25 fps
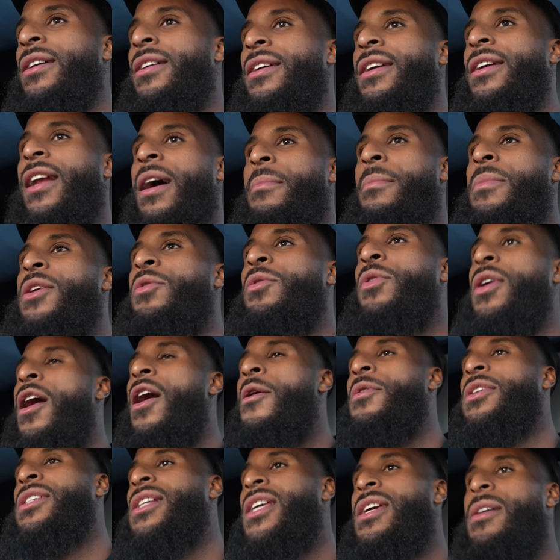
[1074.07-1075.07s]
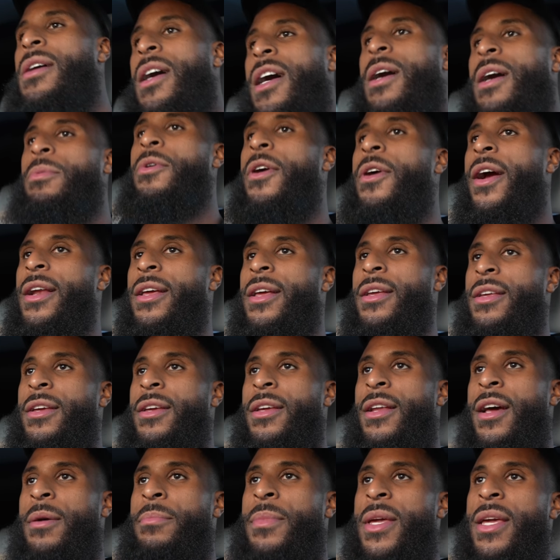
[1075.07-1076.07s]
you know what I mean? You want to always keep upgrading.
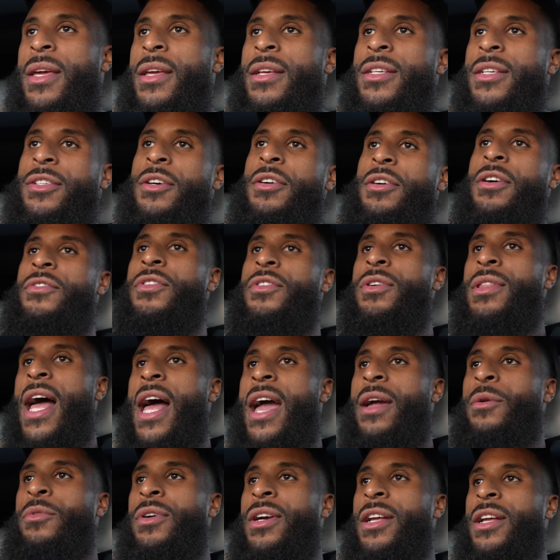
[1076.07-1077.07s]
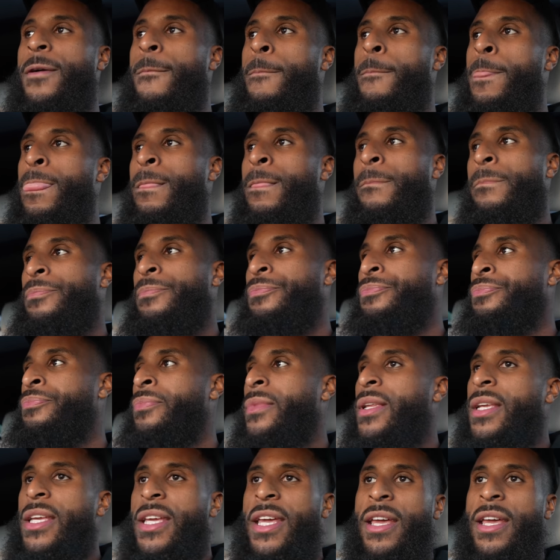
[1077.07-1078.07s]
You know what I mean? So if you like want to
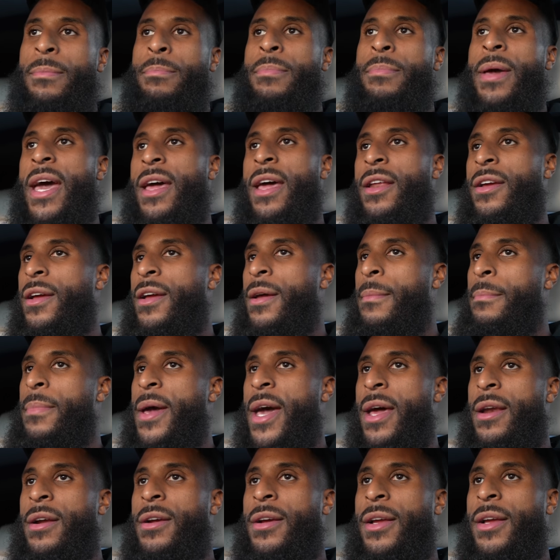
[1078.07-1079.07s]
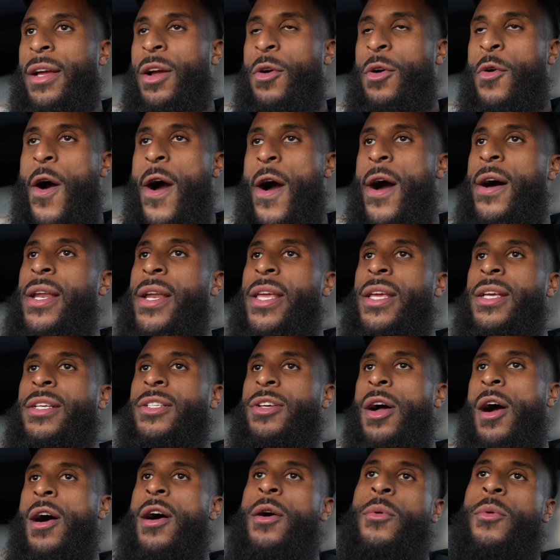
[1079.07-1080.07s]
get better and better, quality
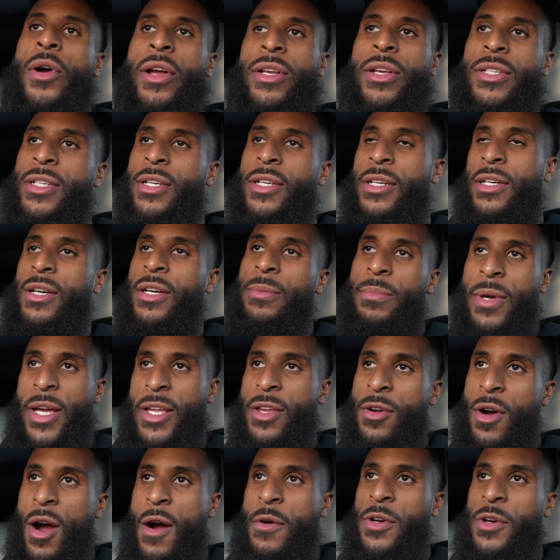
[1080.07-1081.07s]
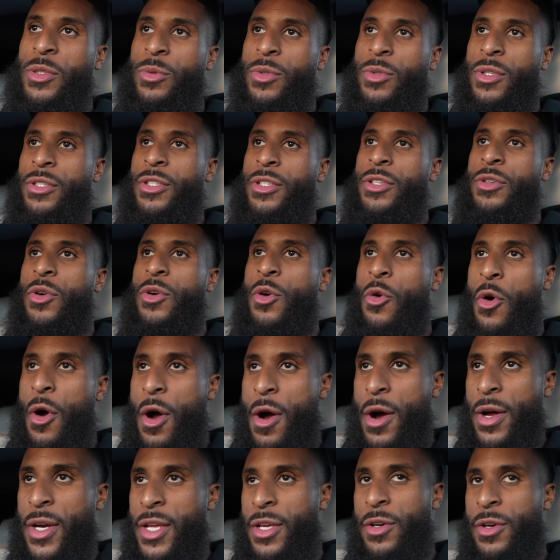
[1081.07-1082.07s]
is always good, man. You always want to do
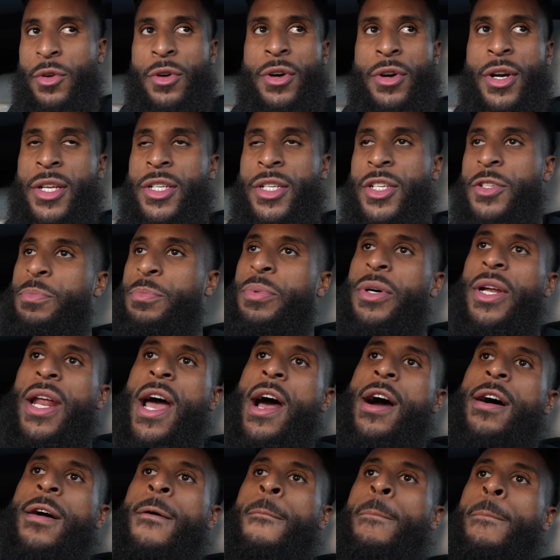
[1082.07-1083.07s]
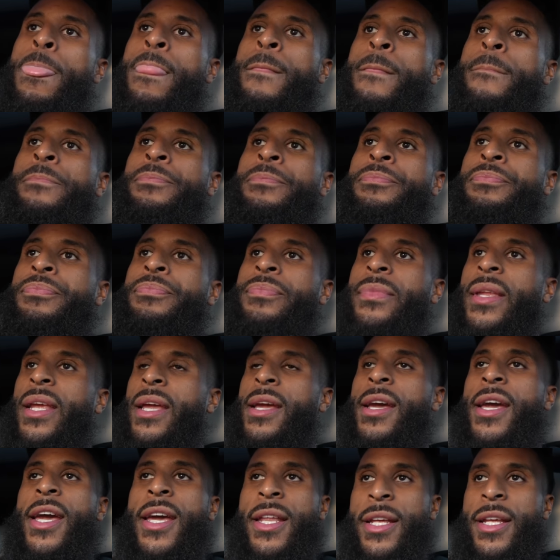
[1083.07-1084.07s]
quality. You want to just put out
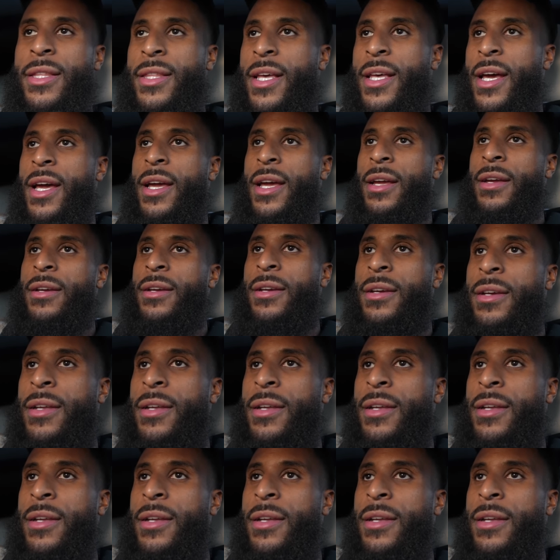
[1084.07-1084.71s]
anything.